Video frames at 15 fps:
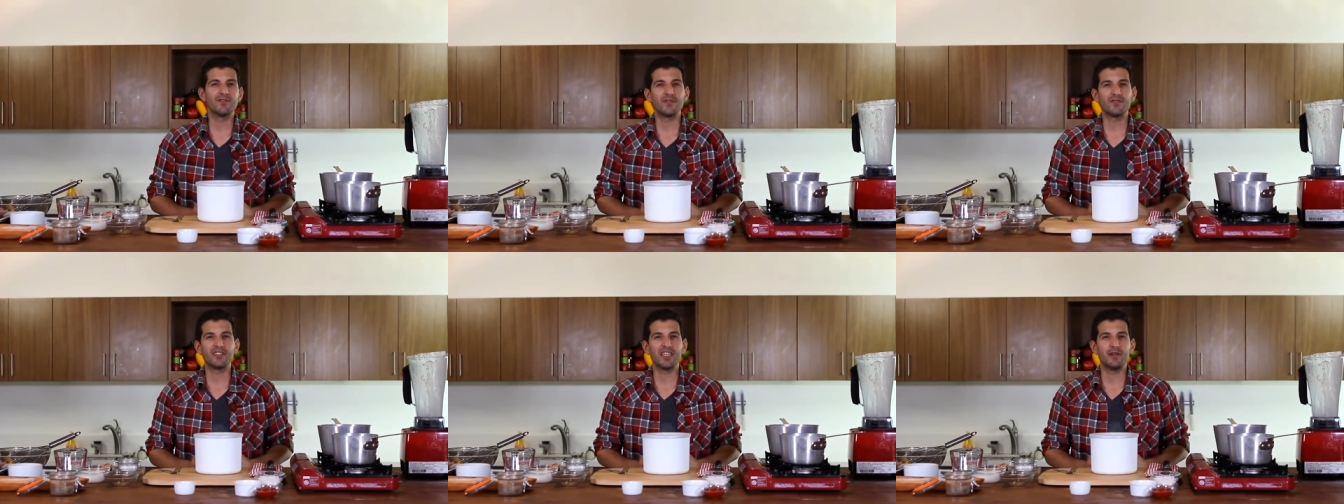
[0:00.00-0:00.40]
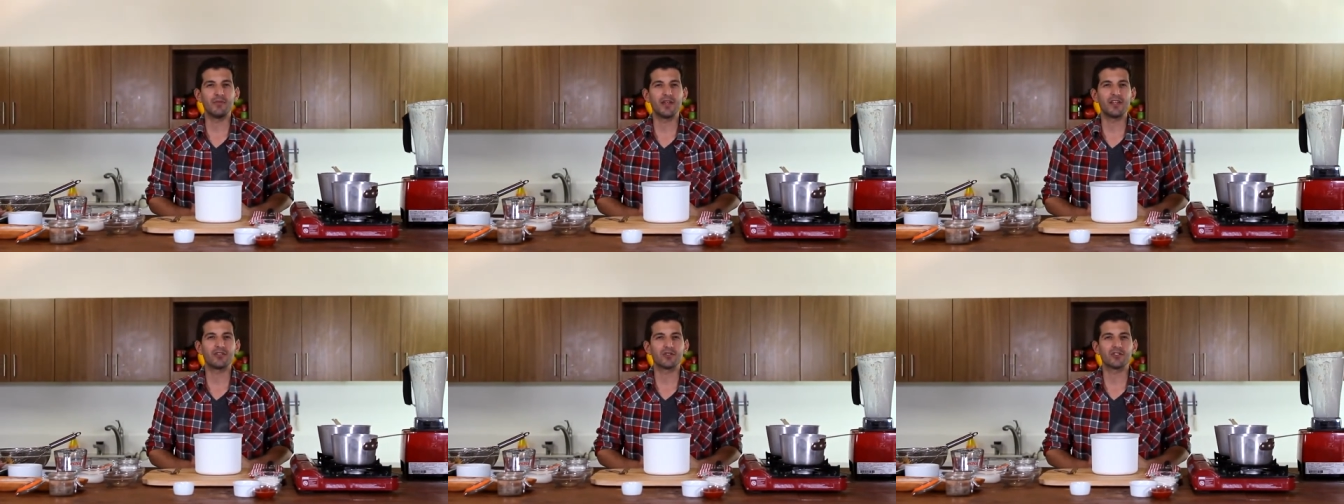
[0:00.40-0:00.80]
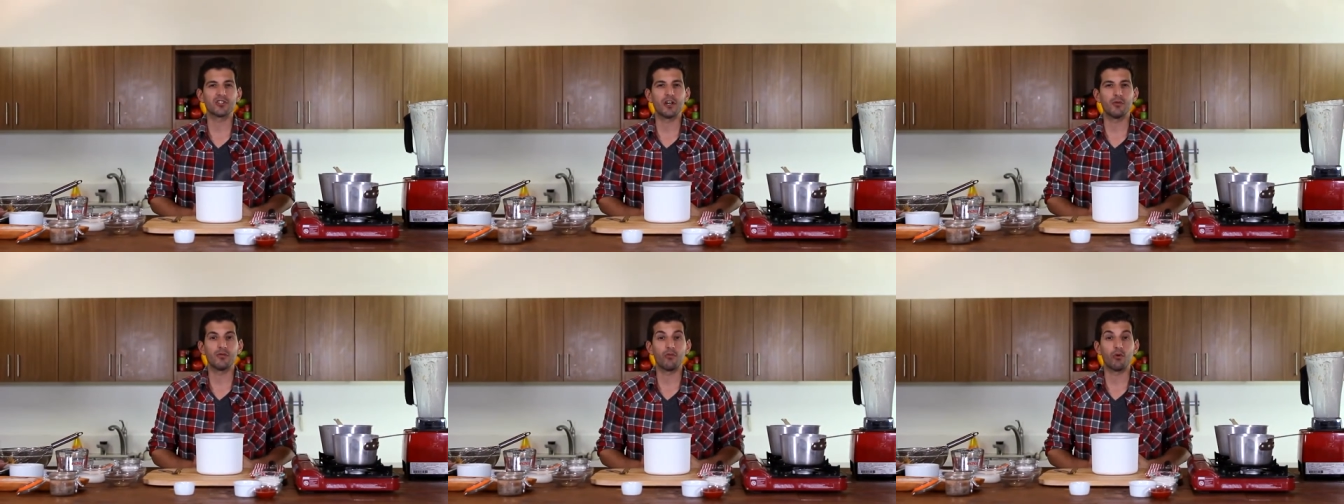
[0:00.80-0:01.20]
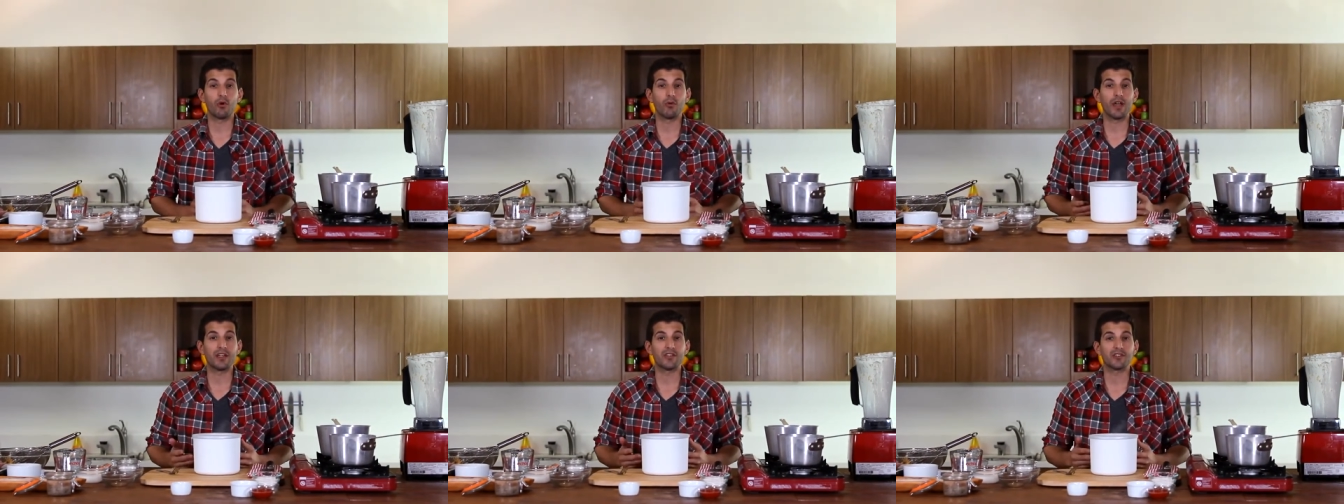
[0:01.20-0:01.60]
15 minutes or so
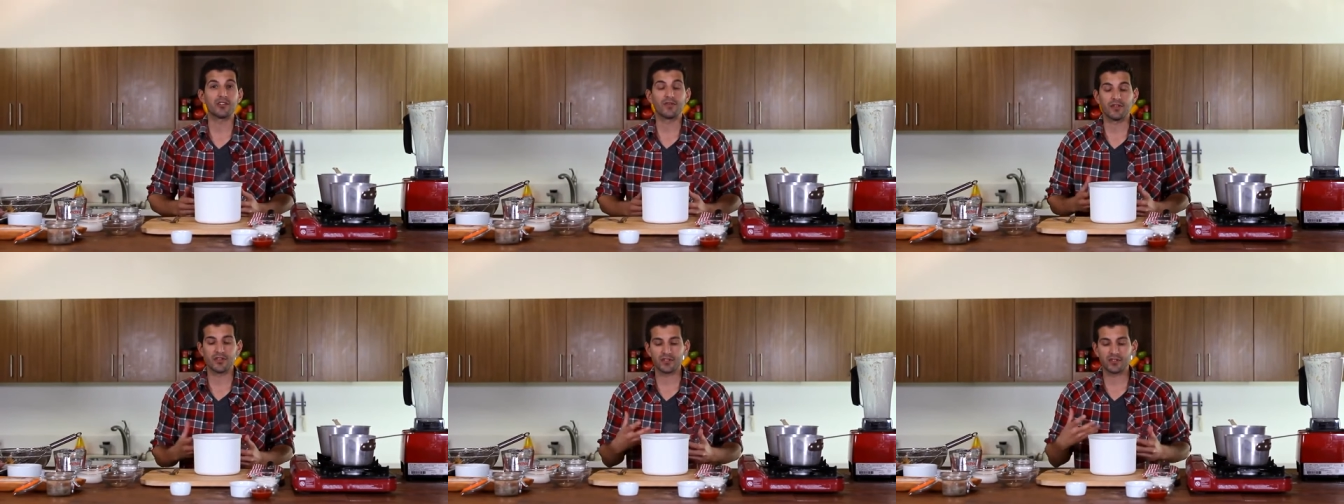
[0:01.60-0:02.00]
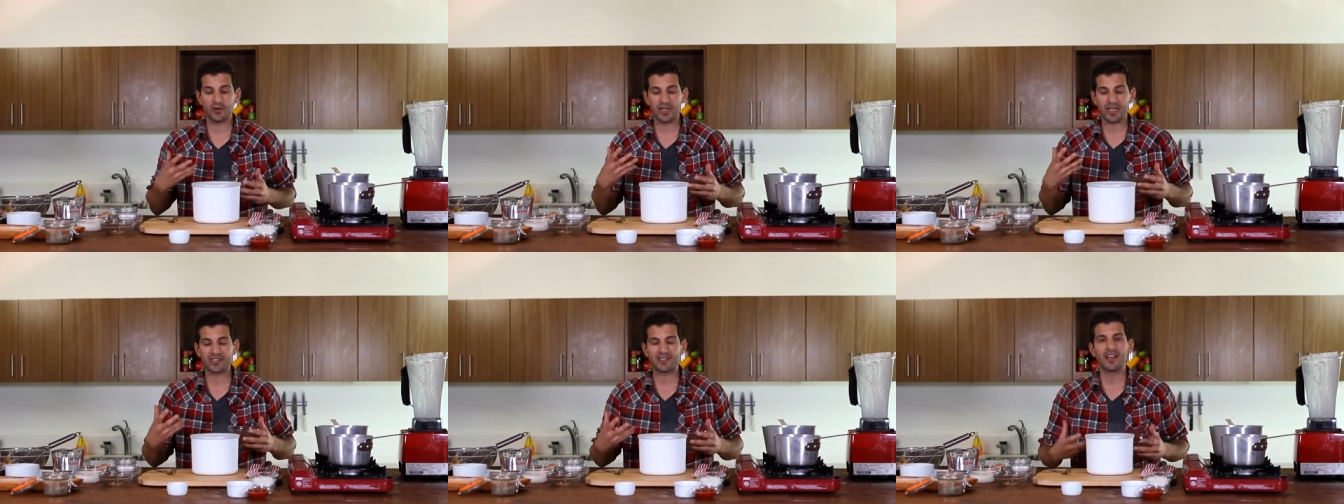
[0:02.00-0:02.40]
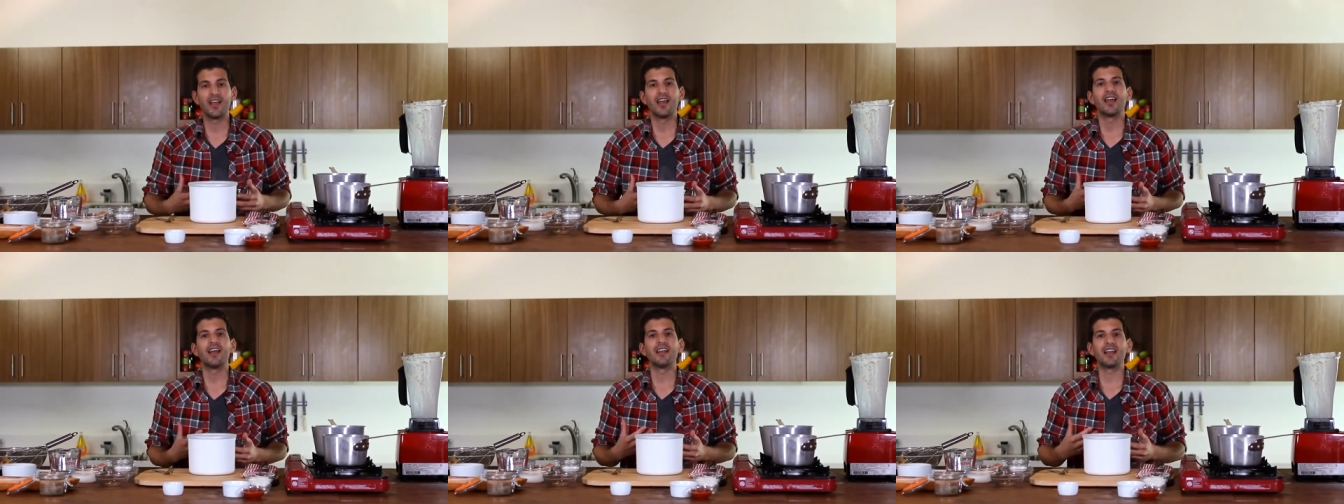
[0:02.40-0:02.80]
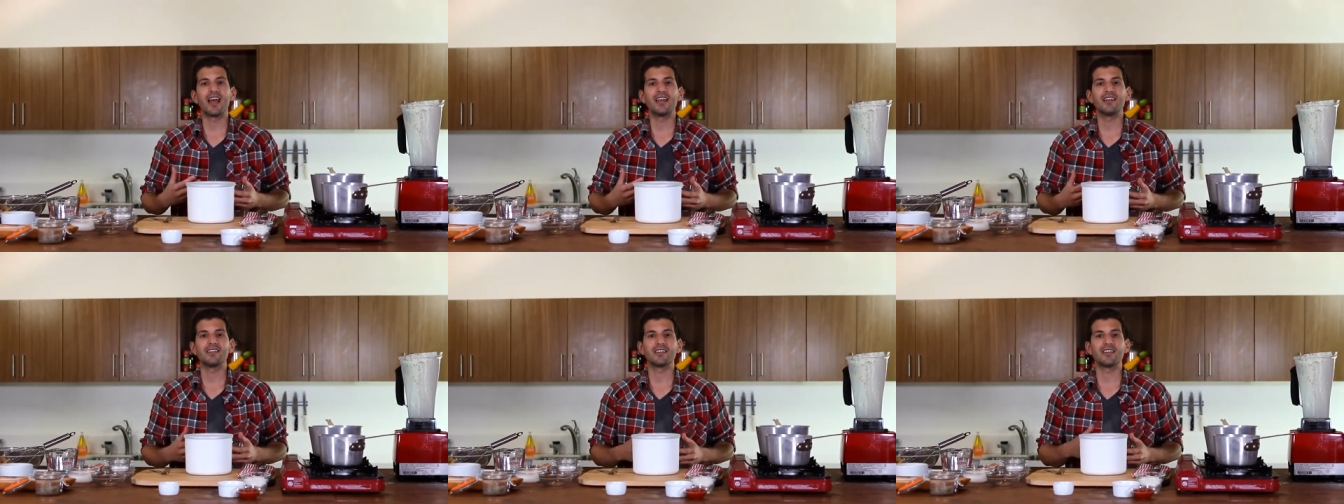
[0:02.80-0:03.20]
before we're ready to serve it so it gets
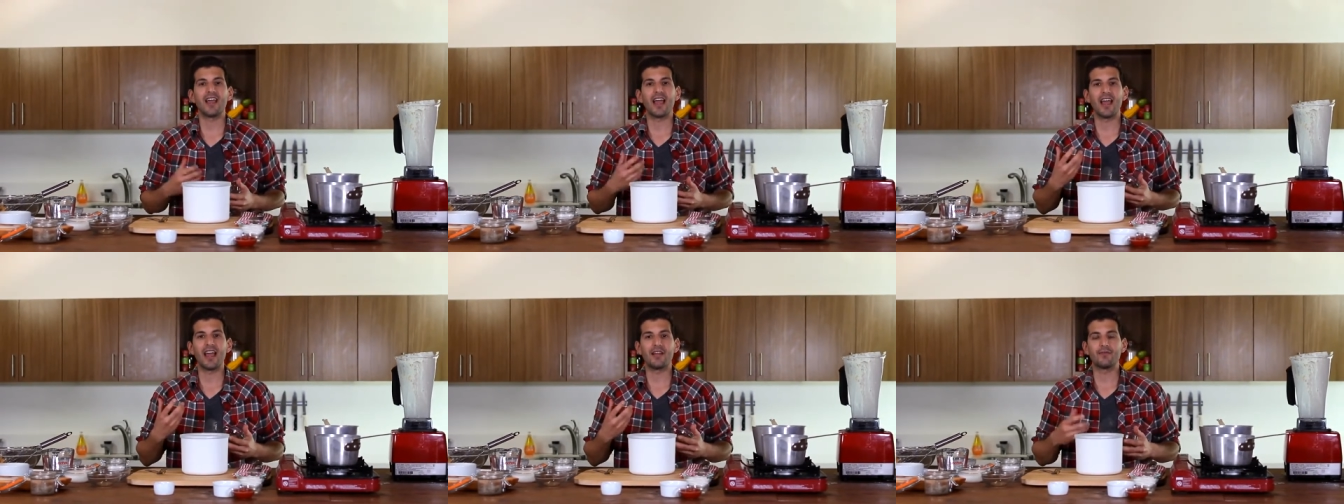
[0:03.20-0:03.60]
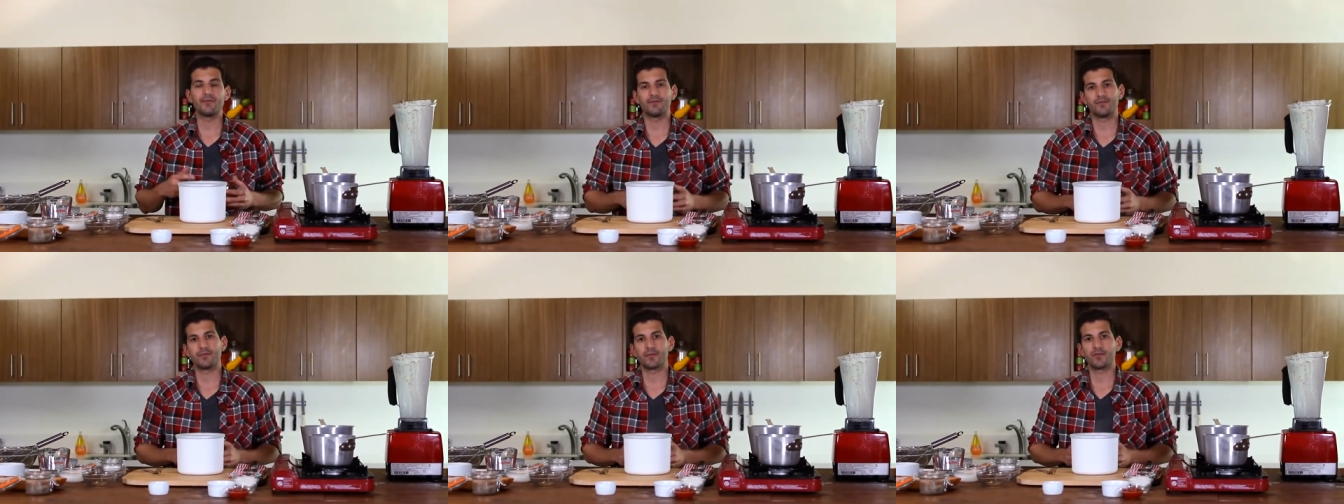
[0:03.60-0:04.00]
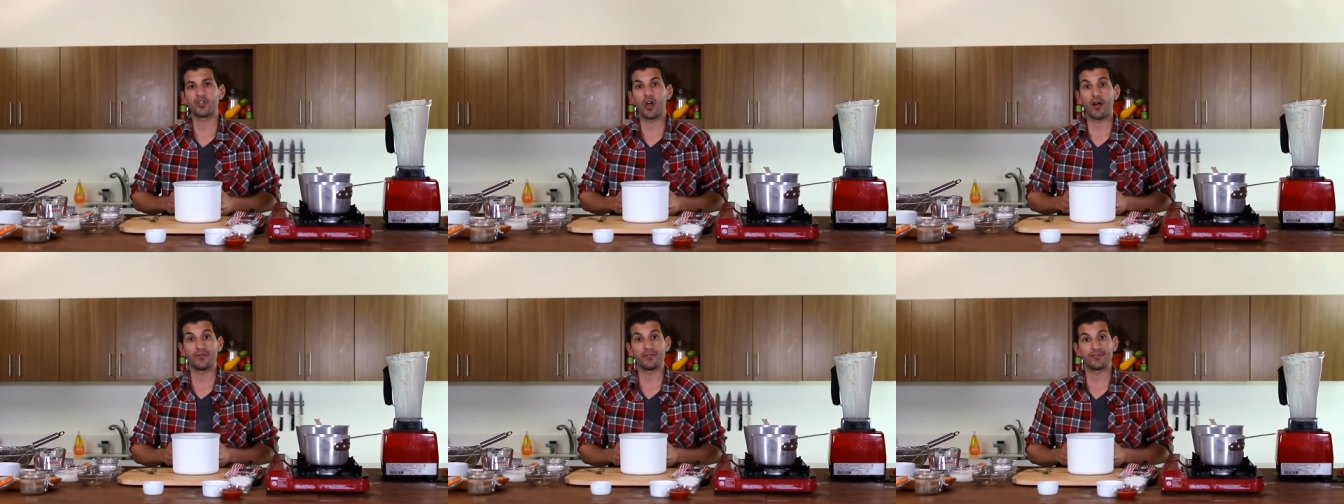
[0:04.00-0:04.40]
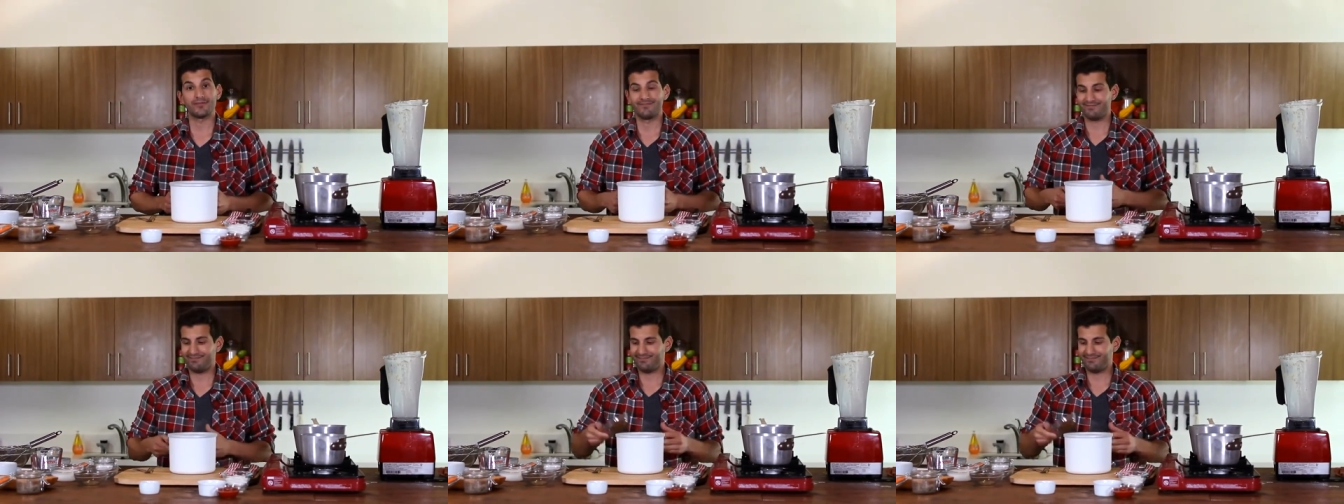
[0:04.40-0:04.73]
nice and soft.